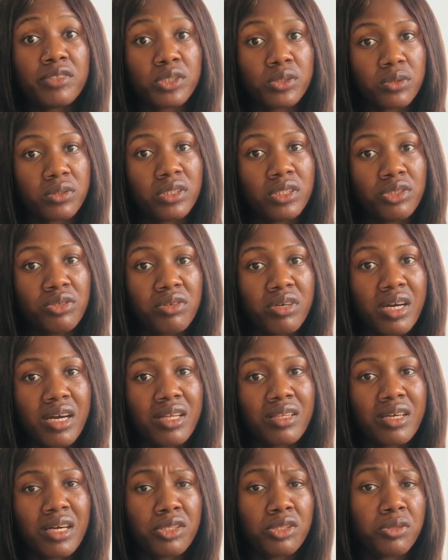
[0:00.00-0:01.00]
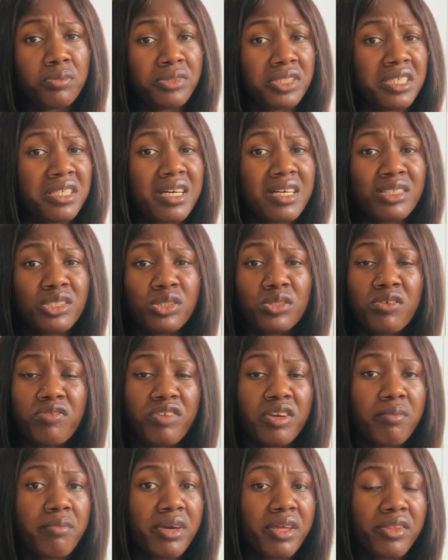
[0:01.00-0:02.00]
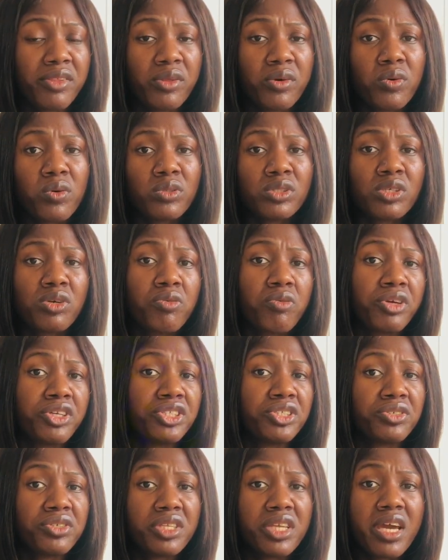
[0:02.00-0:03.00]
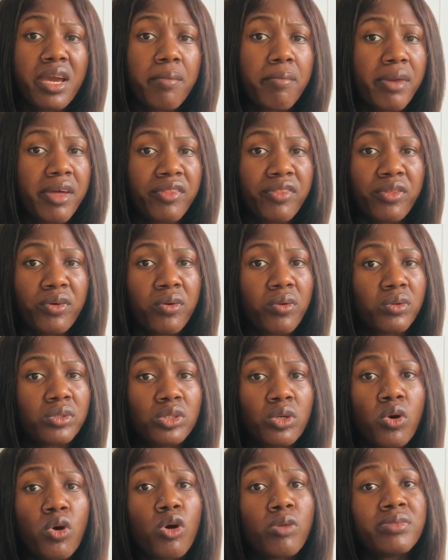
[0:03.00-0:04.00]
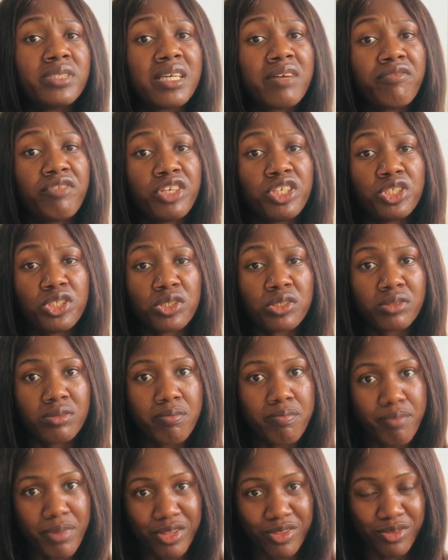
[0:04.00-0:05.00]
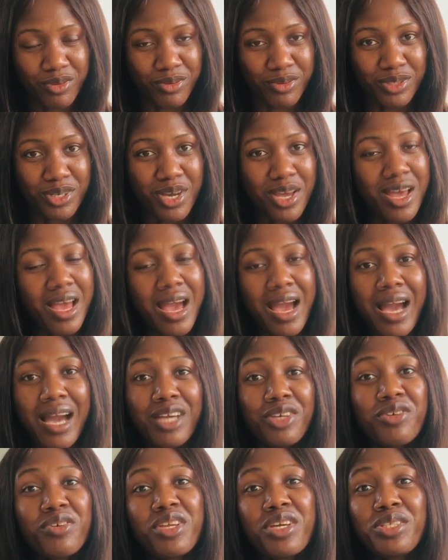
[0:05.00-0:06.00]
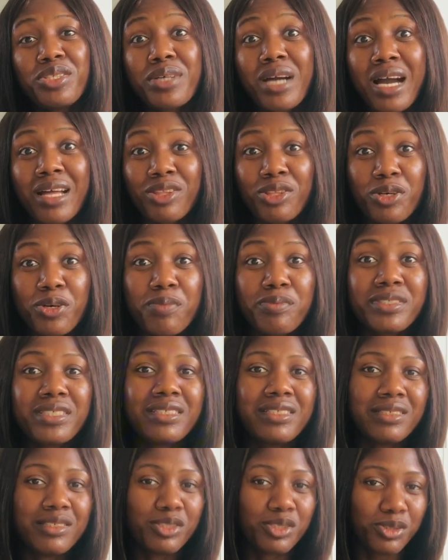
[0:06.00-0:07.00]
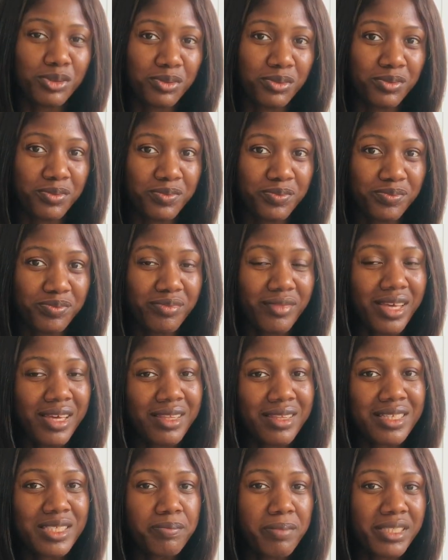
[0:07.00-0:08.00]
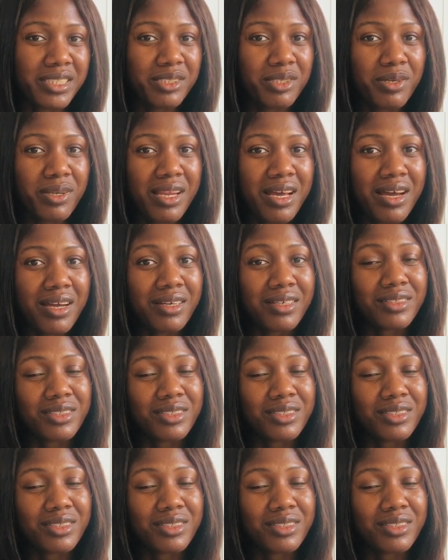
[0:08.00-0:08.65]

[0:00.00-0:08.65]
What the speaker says: study, you can adopt either survey method, questionnaire method, or observation method. And you need to adopt the two in this particular